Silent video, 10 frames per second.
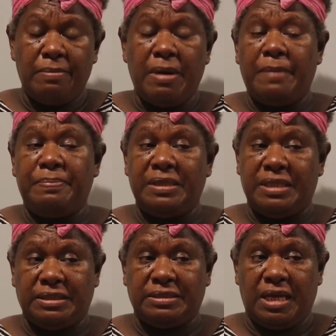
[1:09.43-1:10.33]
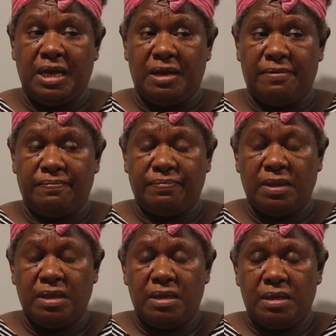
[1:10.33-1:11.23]
him happy that
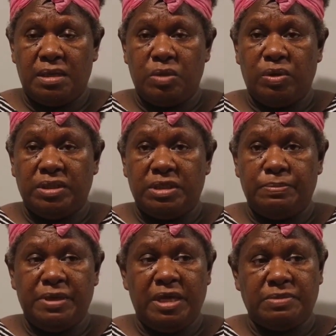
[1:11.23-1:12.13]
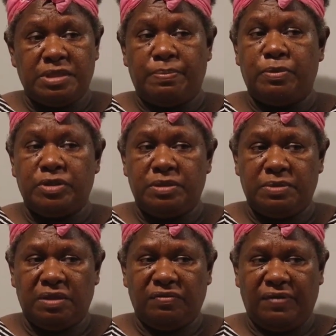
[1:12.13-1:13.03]
UNDP him support
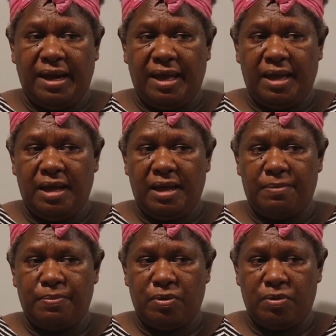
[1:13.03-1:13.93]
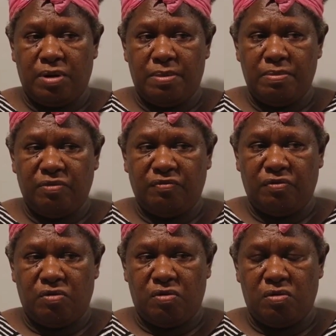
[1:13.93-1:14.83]
him that fala program
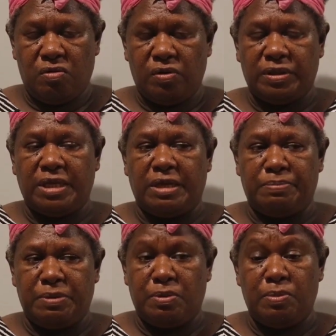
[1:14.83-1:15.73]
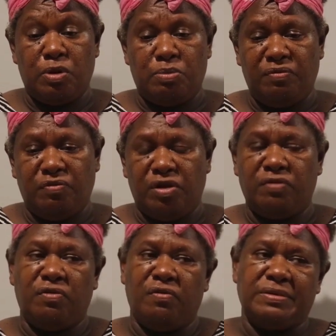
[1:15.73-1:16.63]
for what the young people believe me for
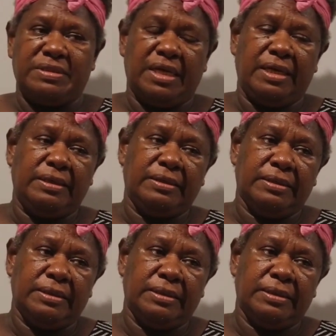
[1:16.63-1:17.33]
involved inside.